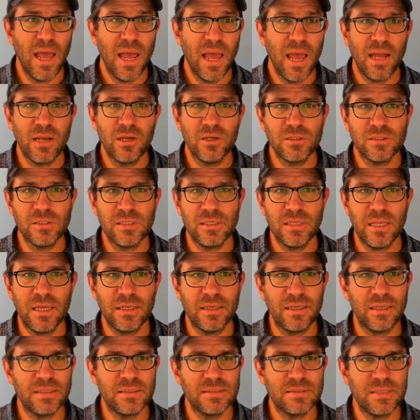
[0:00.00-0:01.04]
And you'll see
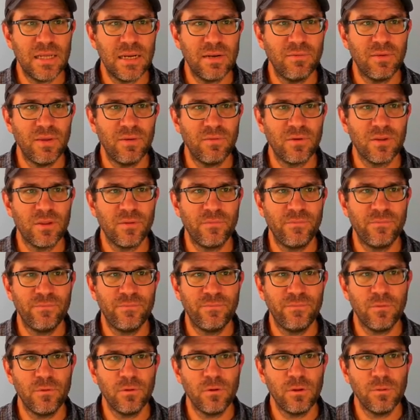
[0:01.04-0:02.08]
that instead of giving the
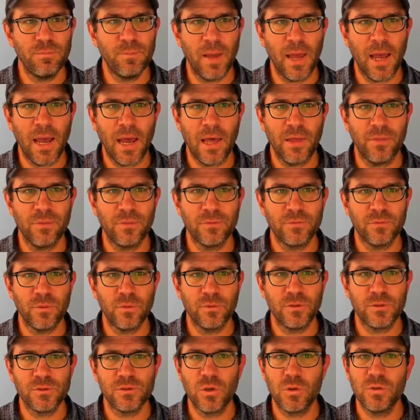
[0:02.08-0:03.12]
full path, so
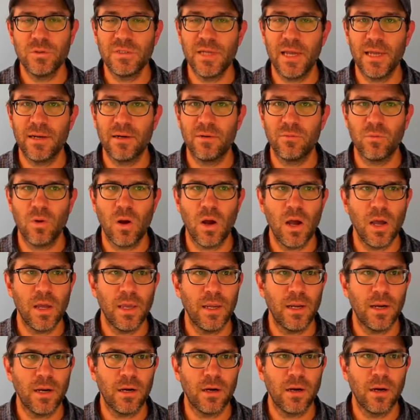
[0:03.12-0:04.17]
there's no data raw
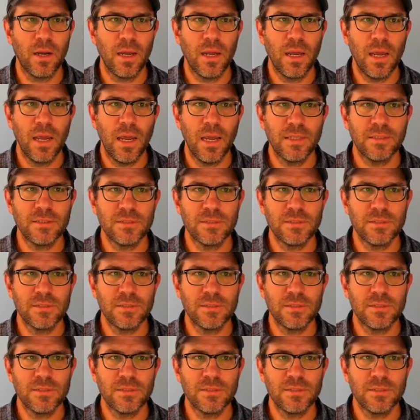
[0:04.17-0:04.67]
here, it